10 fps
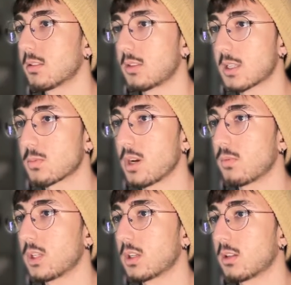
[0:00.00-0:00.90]
That's why
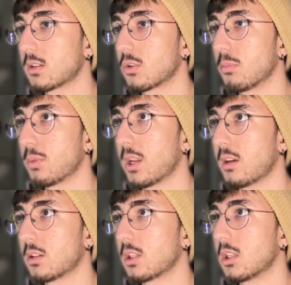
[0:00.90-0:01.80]
we
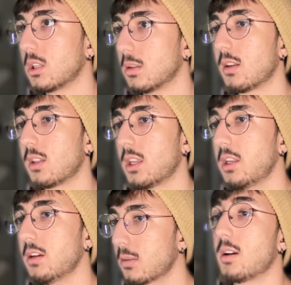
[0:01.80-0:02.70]
compare the key.
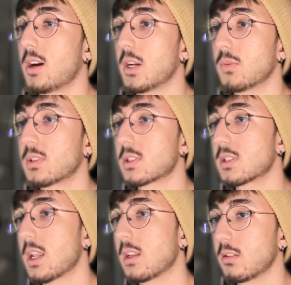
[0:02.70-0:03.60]
Here I will
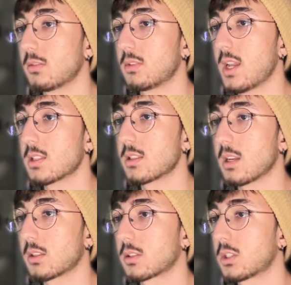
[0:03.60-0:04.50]
say
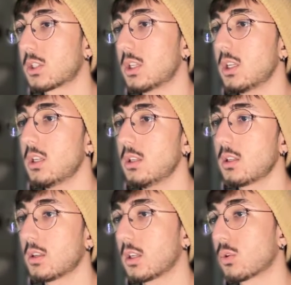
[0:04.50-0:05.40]
res.key
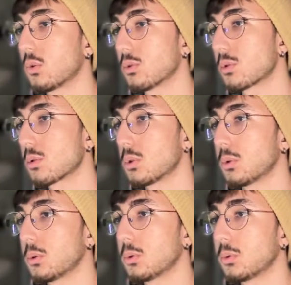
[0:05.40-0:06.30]
equals
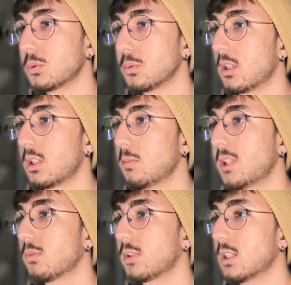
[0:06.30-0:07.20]
to email
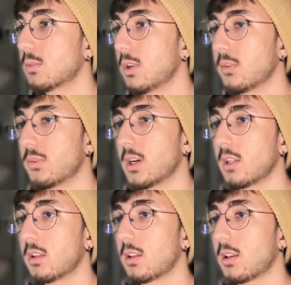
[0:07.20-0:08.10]
not
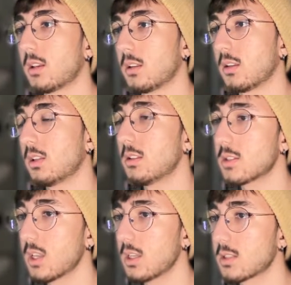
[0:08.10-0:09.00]
verified, and in this
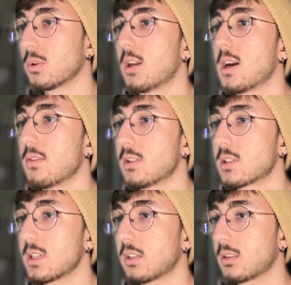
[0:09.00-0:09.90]
case I will
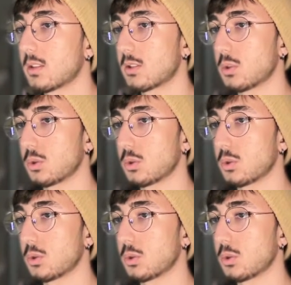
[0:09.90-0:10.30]
set this to